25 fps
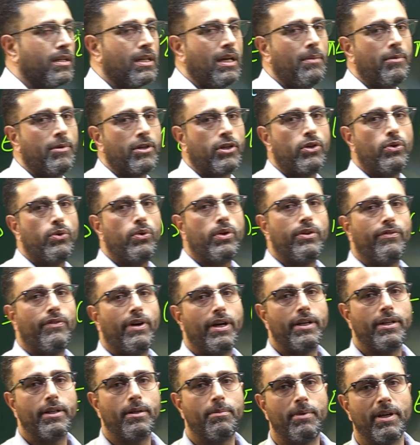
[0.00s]
Gamma Q
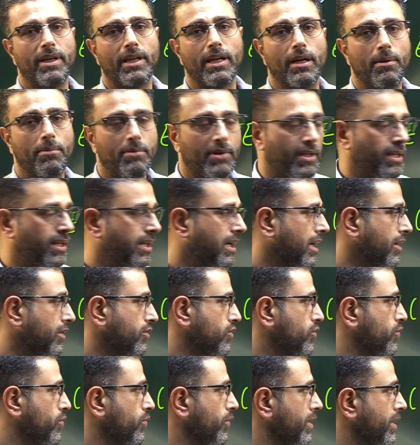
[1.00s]
divided by capital R
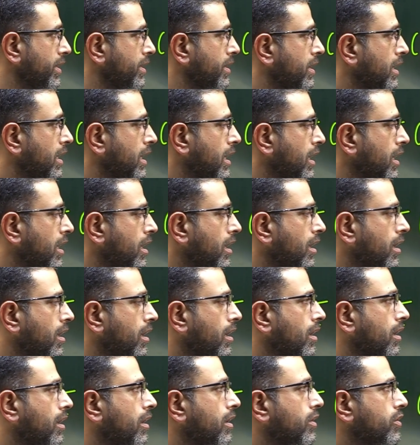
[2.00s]
square.
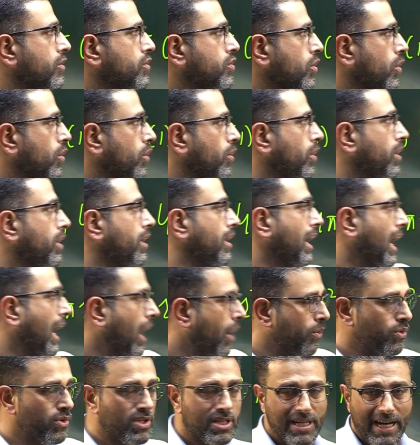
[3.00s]
So
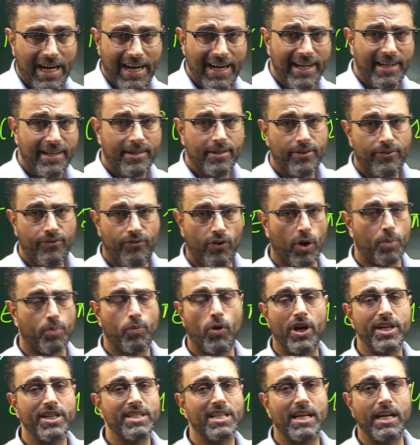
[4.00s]
outside, for
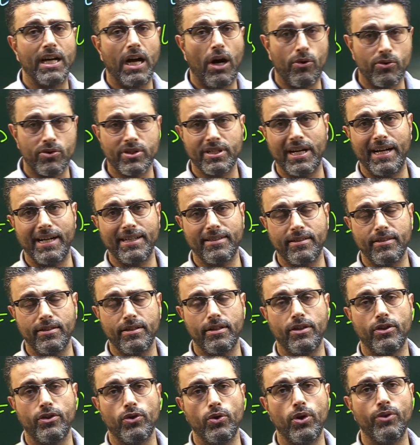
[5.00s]
points lying outside
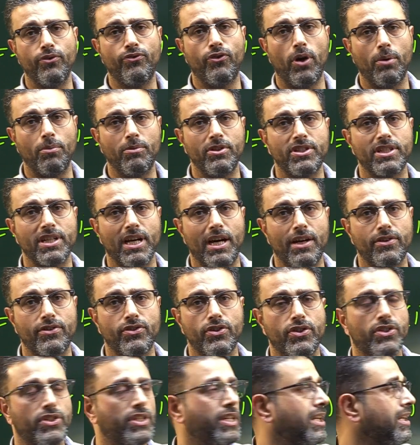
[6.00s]
the uniformly
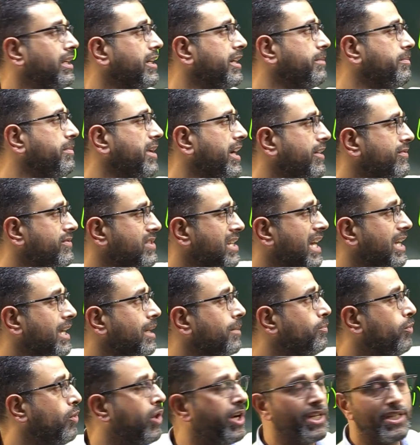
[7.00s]
charged shell, it behaves like
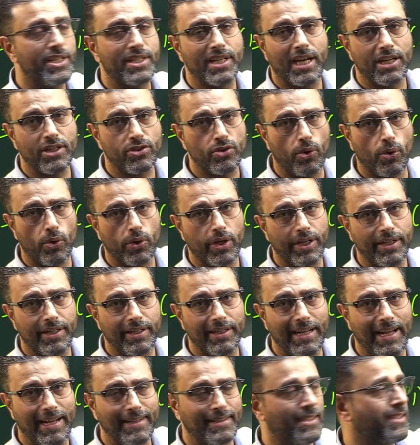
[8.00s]
a point charge
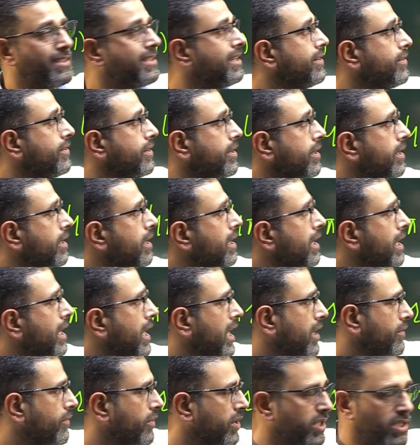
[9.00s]
located at the center,
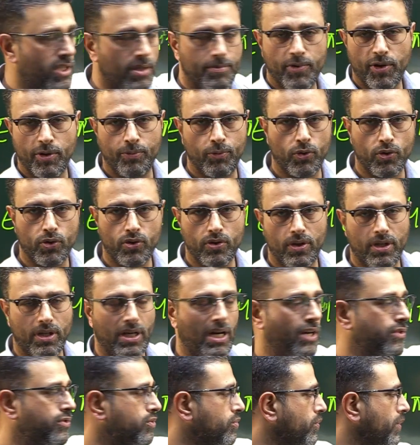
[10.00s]
inversely proportional to
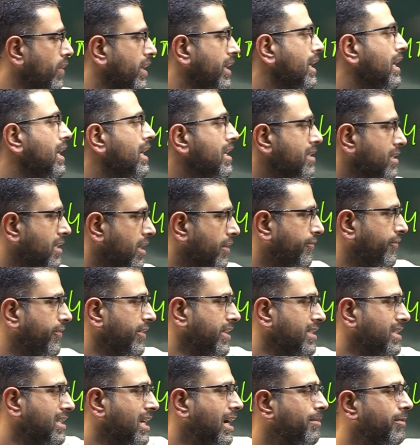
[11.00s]
R square.
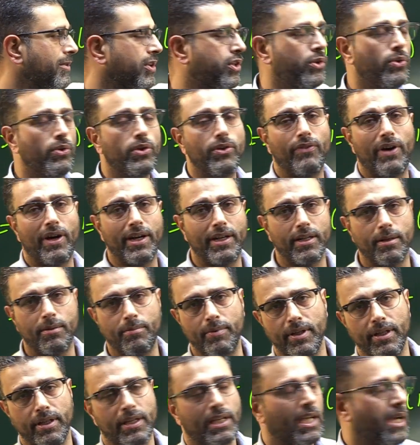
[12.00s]
Surface, gamma Q divided
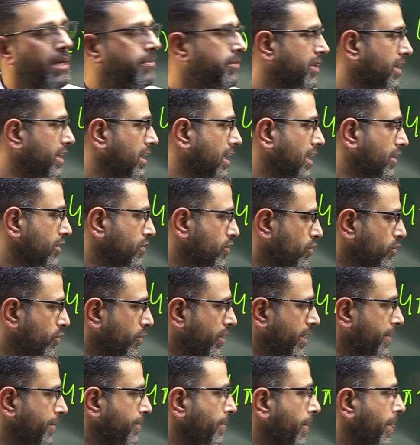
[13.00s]
by capital R
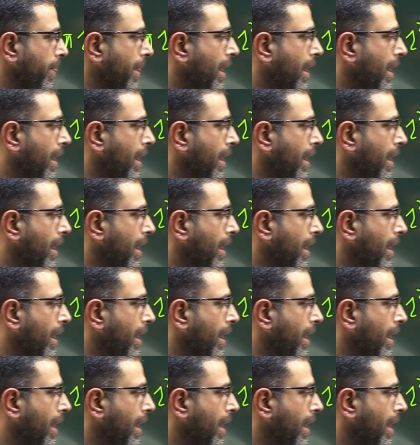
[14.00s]
square.